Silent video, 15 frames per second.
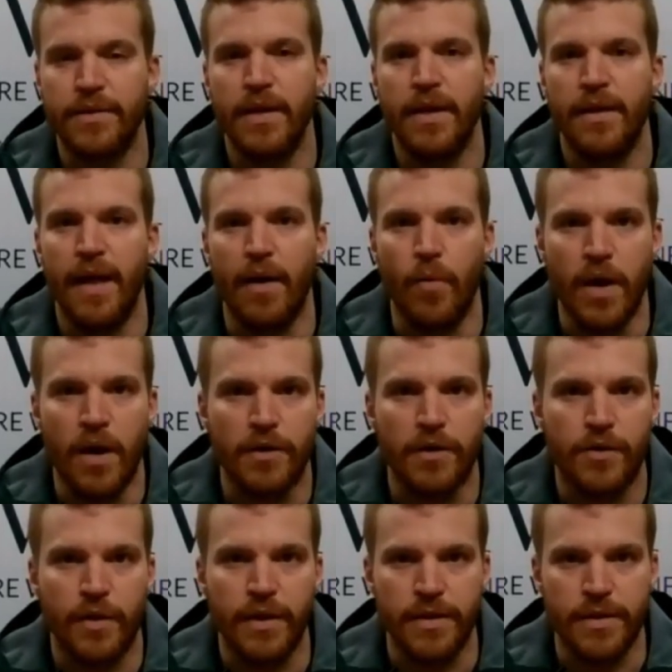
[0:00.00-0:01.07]
that we also
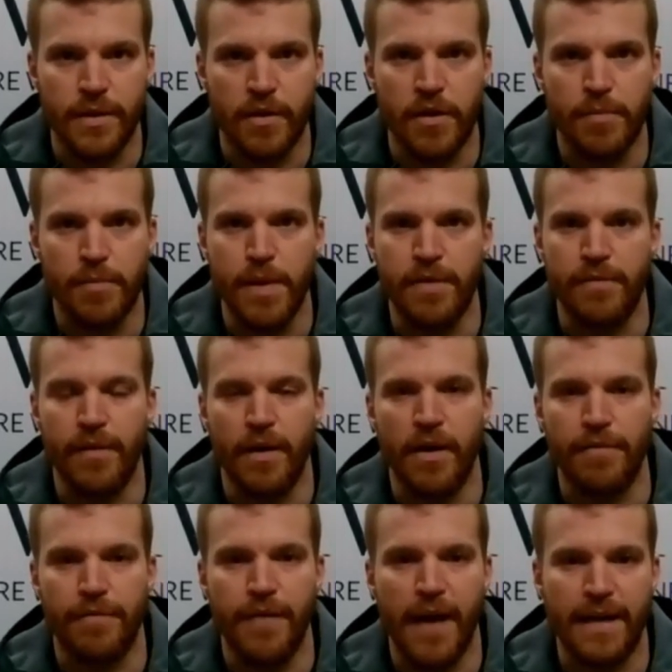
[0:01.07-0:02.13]
consider to be very
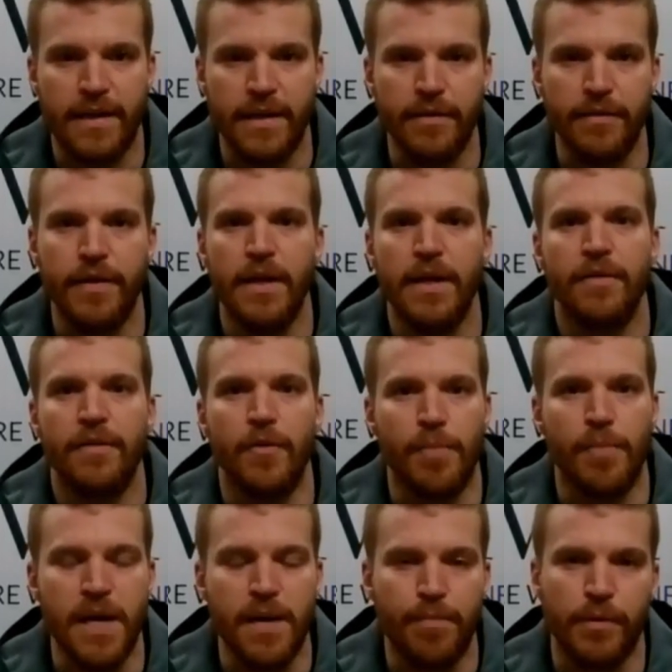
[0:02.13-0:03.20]
effective for
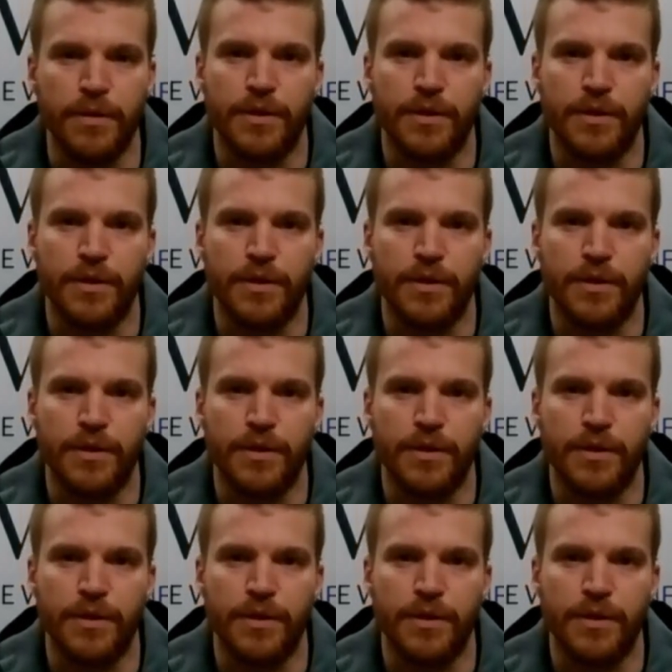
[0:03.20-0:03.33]
people.